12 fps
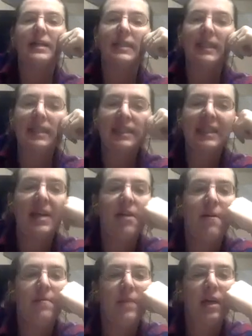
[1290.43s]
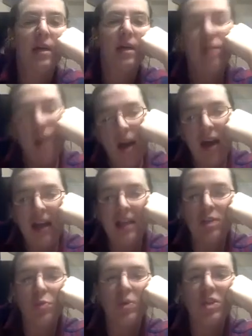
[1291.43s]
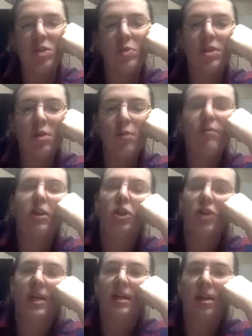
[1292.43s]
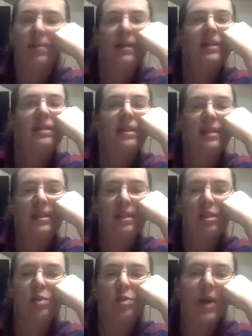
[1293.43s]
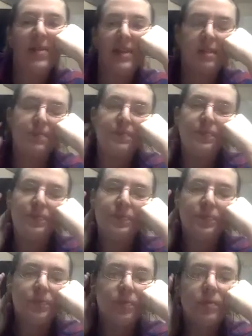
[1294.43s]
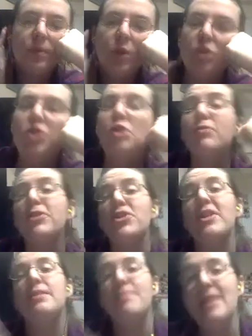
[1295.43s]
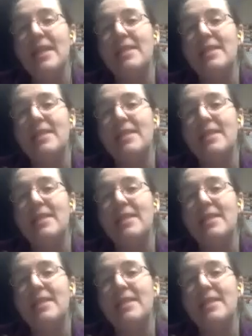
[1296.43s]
Clearly not, which is what's so frustrating here, because this is why this is so frustrating to me, because